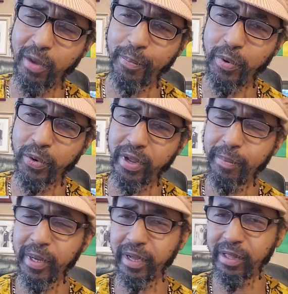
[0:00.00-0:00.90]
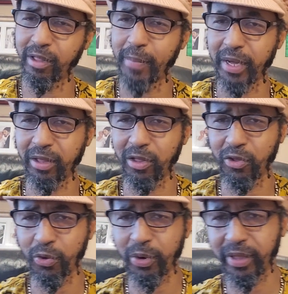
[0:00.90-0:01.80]
component, because His Majesty
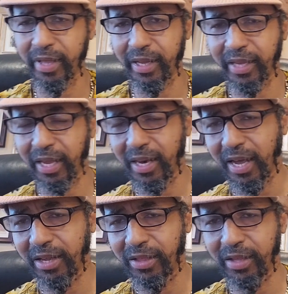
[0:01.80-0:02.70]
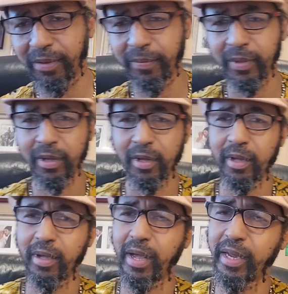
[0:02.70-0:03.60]
showed us that technology
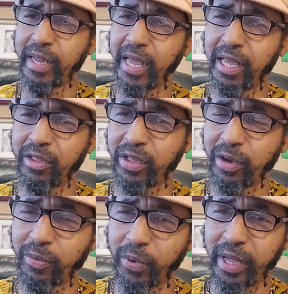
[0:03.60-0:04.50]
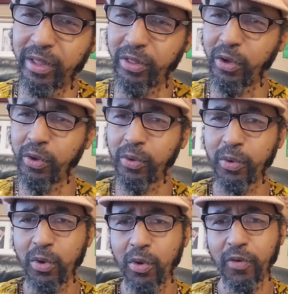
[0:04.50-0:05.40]
and the ancient ways. So
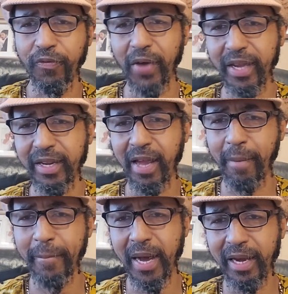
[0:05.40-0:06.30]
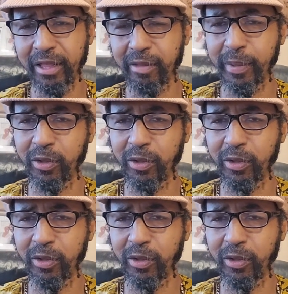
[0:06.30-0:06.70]
finding that balance